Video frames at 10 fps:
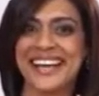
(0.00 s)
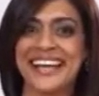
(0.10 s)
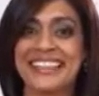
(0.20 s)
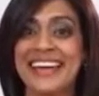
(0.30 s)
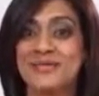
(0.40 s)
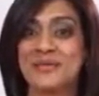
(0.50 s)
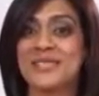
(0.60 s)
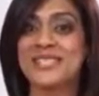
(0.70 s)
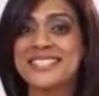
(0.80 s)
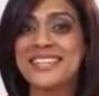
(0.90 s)
And that
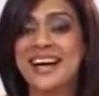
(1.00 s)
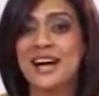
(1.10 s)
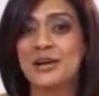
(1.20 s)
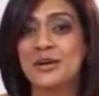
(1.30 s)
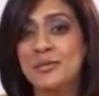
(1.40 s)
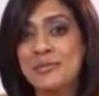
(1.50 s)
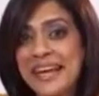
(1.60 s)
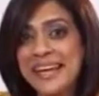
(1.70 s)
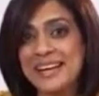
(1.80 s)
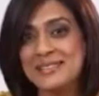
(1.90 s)
was our
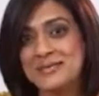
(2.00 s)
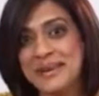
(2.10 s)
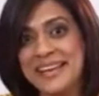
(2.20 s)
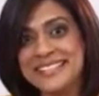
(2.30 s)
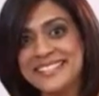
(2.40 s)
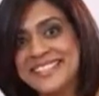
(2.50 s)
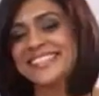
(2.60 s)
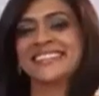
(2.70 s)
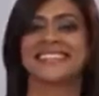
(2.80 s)
breakout mask.